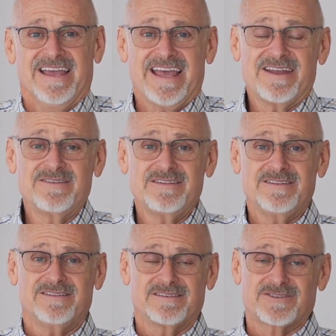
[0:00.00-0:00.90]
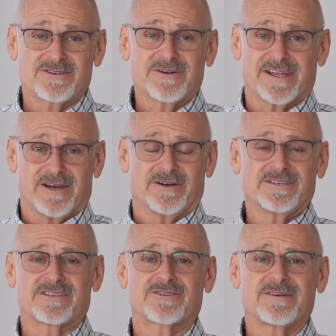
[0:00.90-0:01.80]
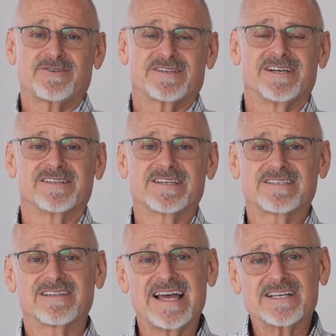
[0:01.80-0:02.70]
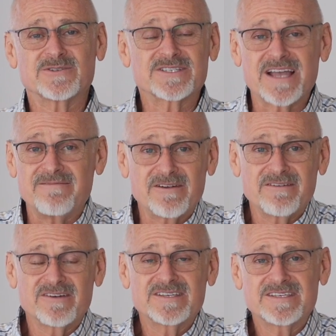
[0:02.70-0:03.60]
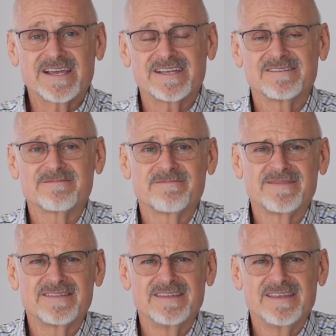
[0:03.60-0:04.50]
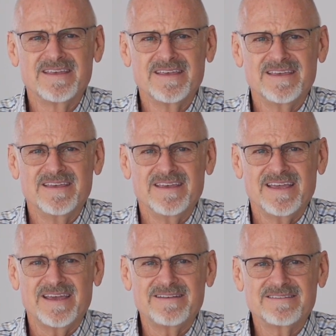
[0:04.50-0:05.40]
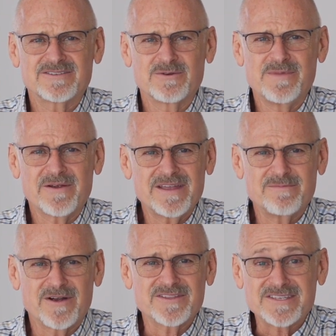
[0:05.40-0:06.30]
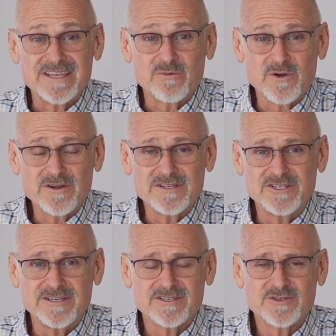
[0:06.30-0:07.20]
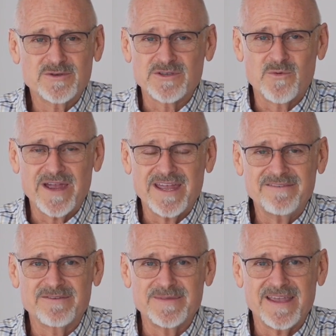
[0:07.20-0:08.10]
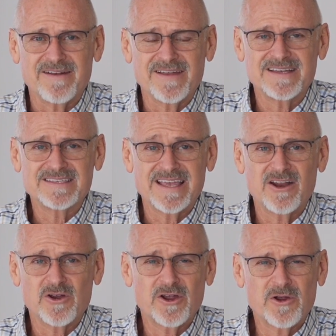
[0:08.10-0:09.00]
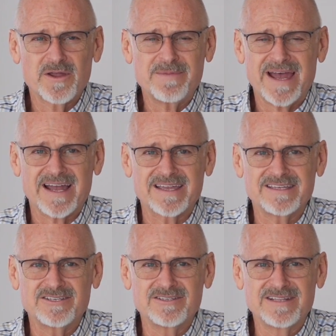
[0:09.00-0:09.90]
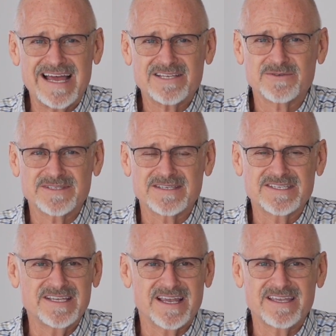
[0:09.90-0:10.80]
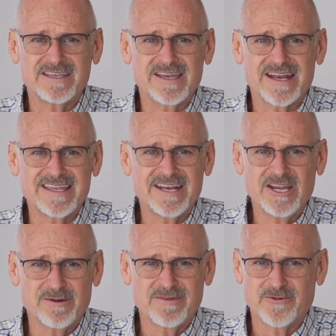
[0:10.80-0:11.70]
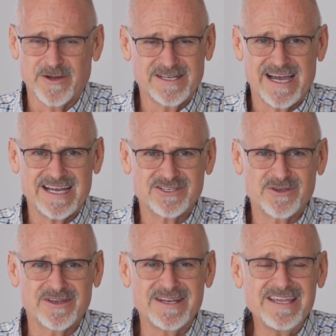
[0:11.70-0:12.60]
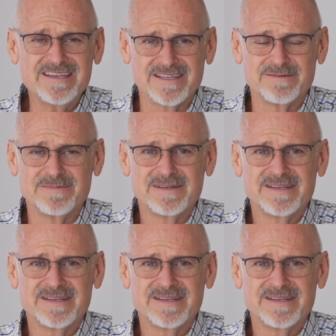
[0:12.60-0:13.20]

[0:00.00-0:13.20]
And the story goes, Scripture tells us that Lazarus got very, very sick. And so Mary and Martha sent word to Jesus, who was away from the area, and saying, hurry, hurry back. Lazarus is sick. You got to get here before he dies so you can heal him.